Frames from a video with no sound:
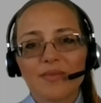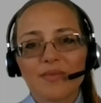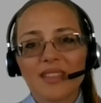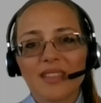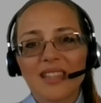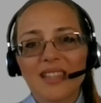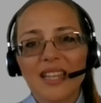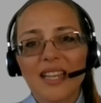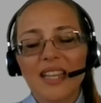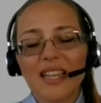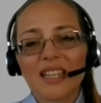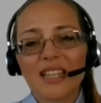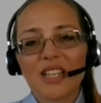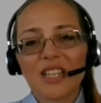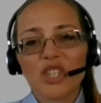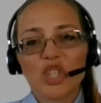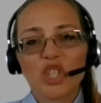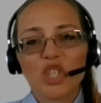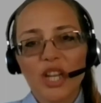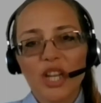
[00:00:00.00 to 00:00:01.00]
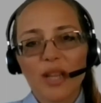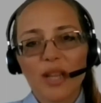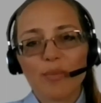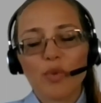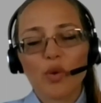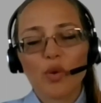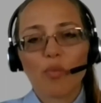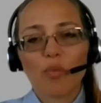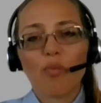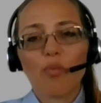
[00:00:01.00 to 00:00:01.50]
they gonna shame
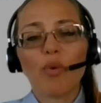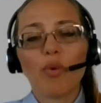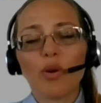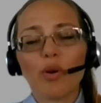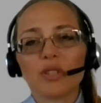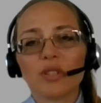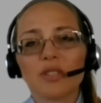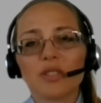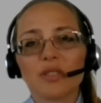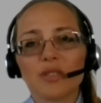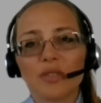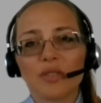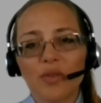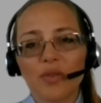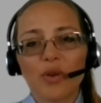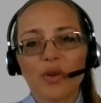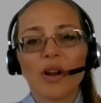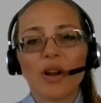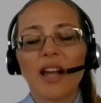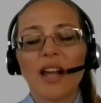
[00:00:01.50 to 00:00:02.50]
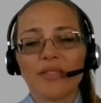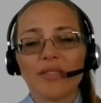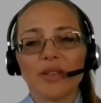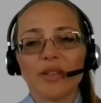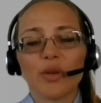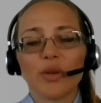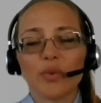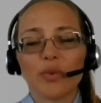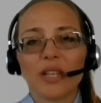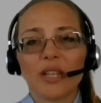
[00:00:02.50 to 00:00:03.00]
your boss for
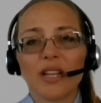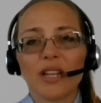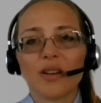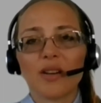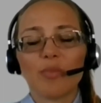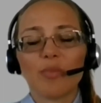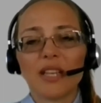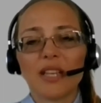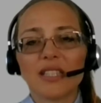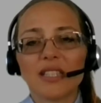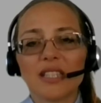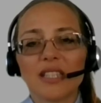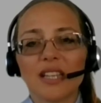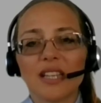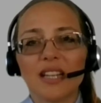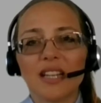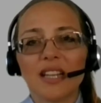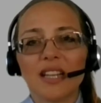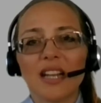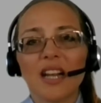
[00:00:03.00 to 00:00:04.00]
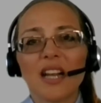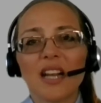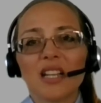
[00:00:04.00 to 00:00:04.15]
having you there basically